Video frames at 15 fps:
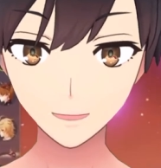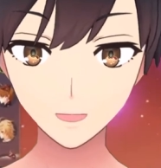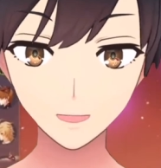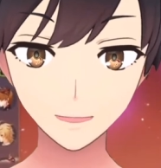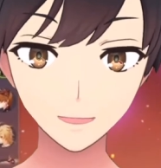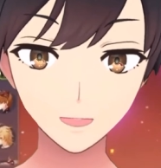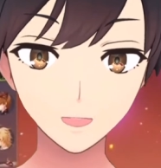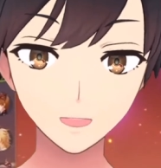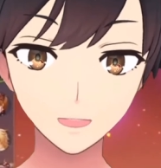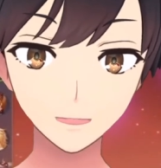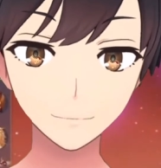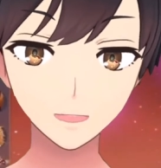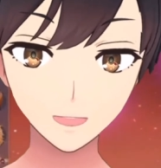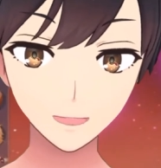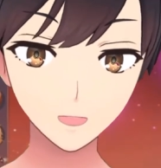which are
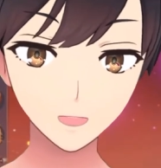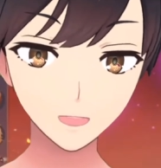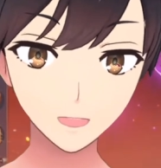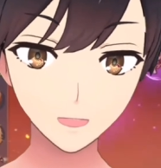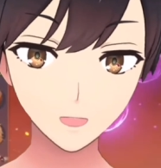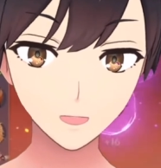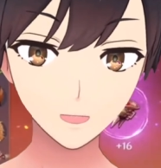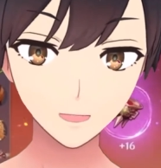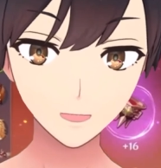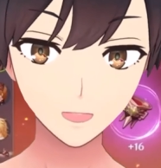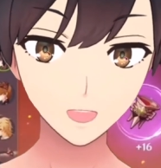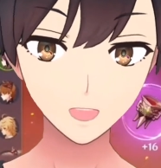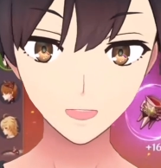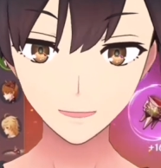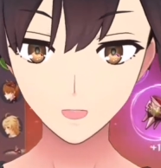recharge
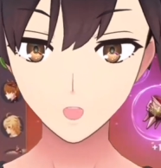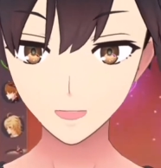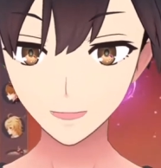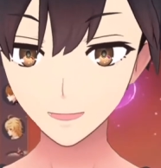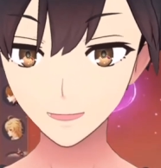options,